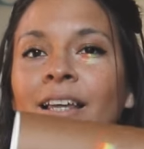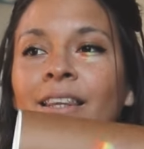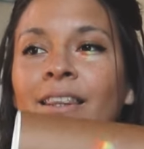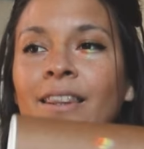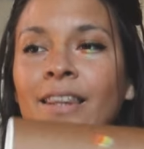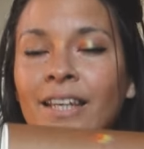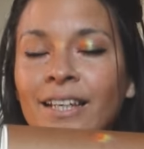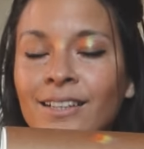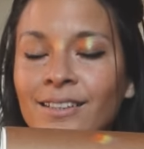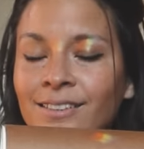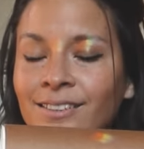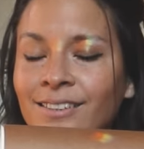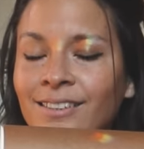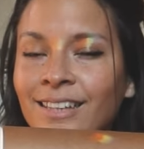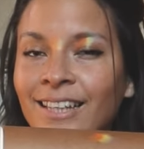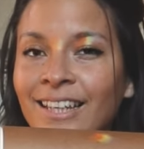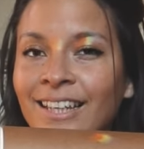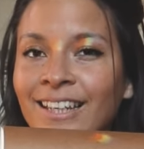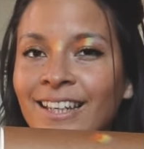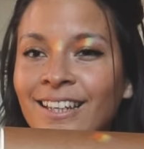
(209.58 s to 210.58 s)
This
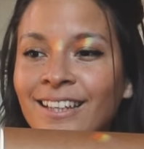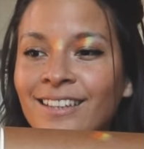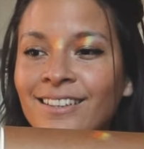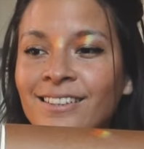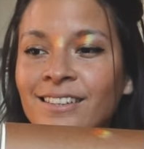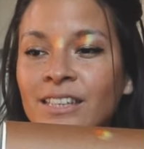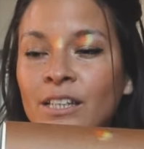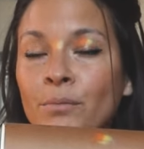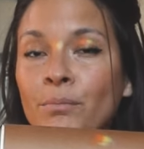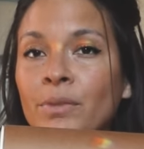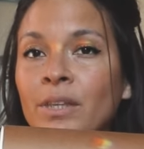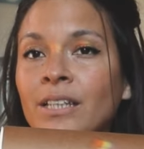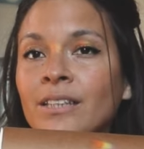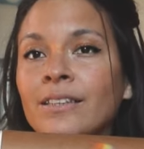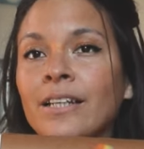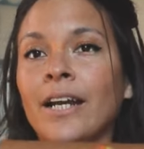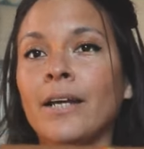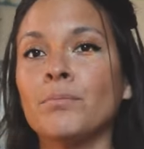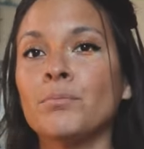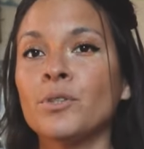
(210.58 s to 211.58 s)
is something
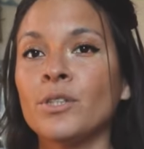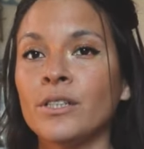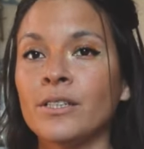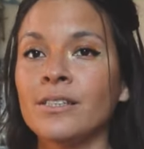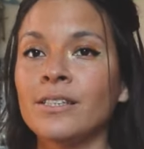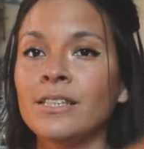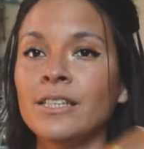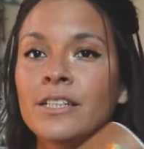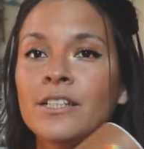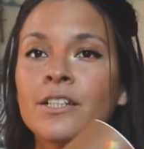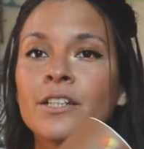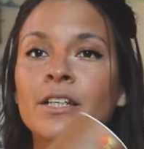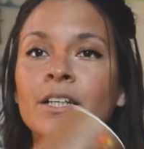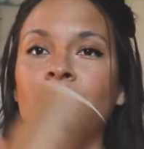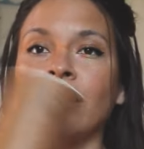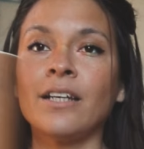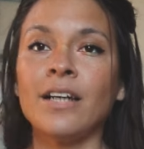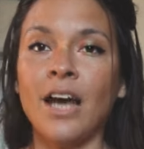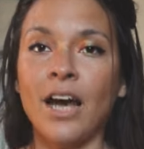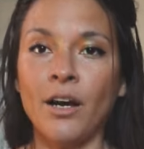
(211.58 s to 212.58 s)
that I'm
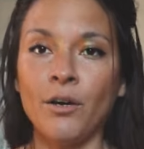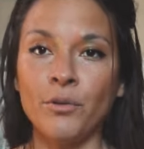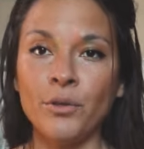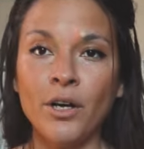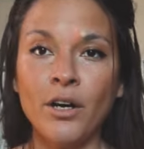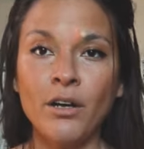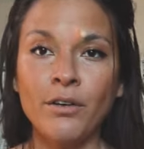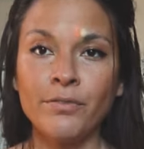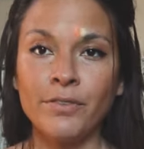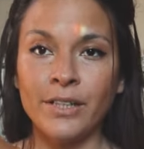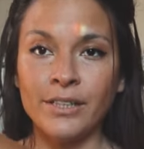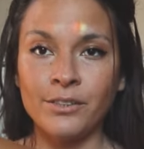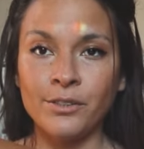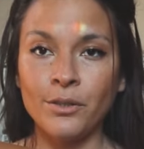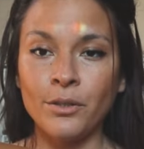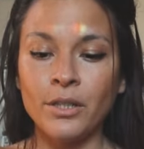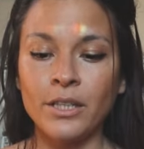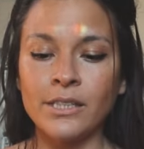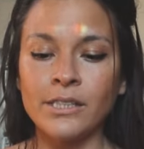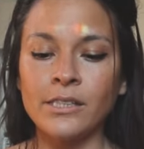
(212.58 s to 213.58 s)
transitioning out of. As
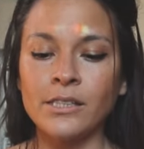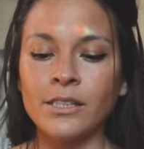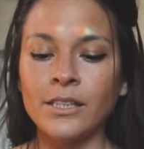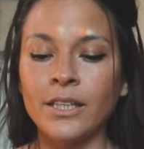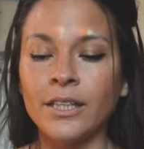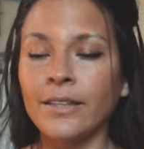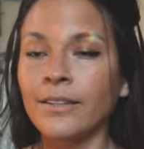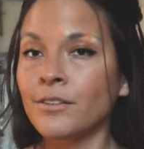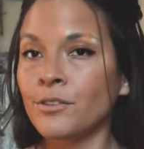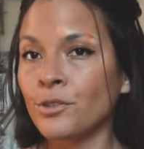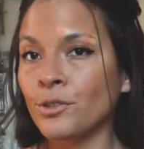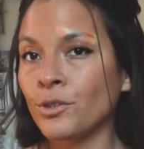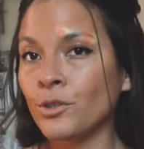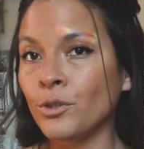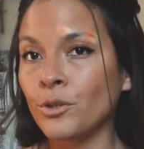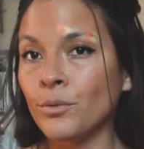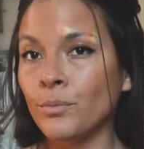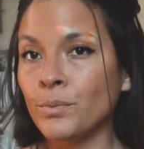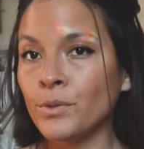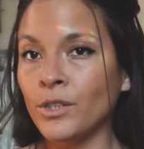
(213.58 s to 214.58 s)
you can see, these
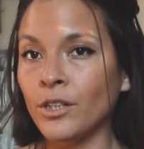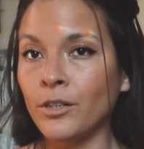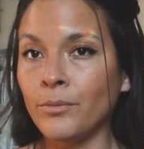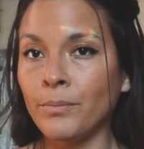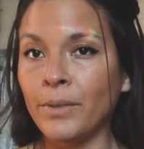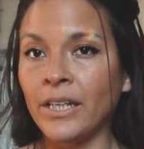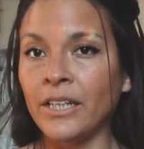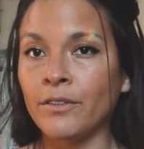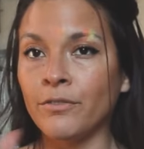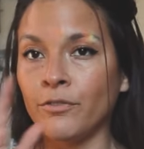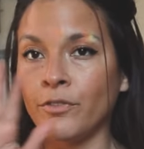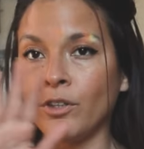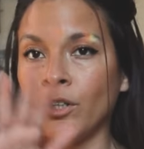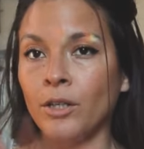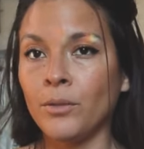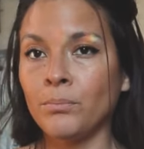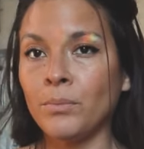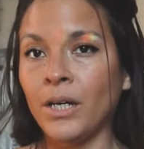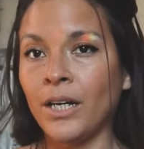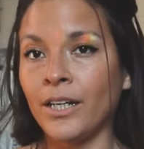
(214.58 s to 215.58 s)
tubes are made
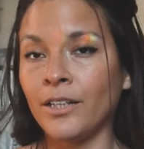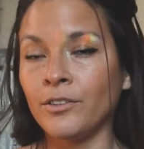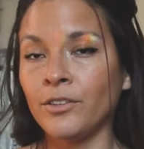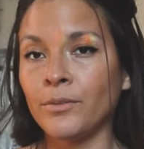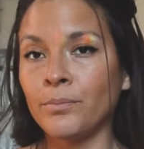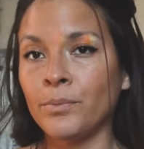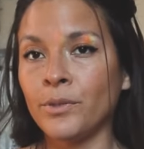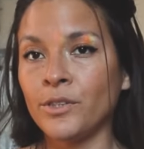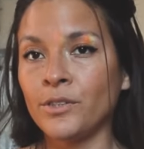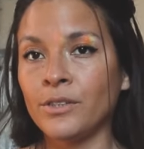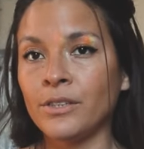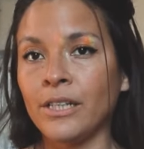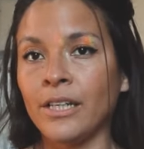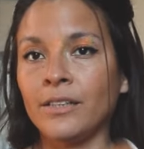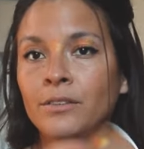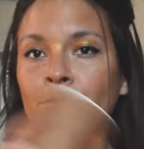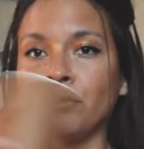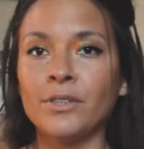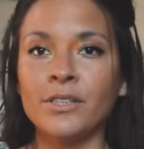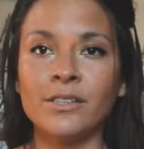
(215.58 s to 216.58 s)
from 100%
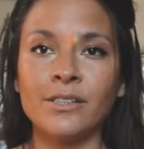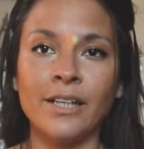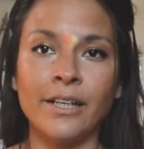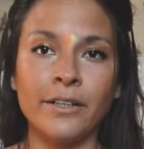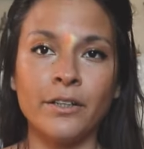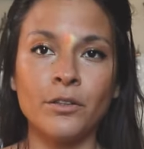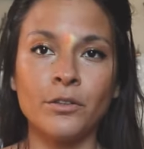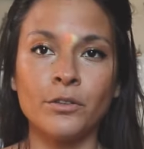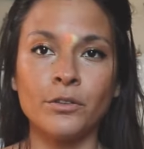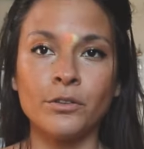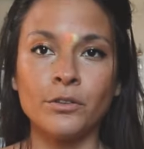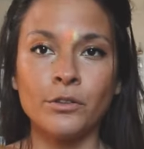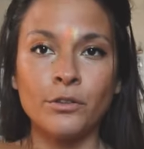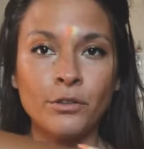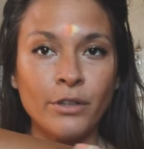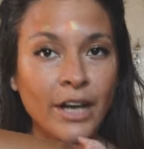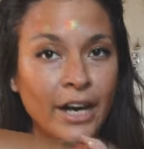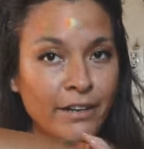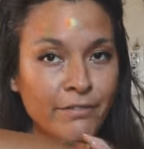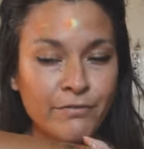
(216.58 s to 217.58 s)
recycled
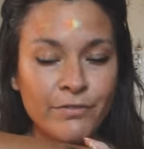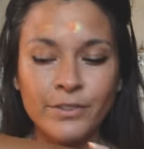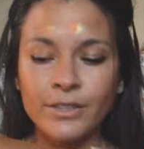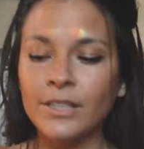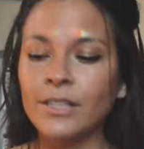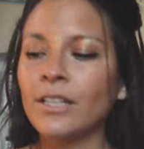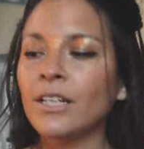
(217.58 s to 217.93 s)
kraft,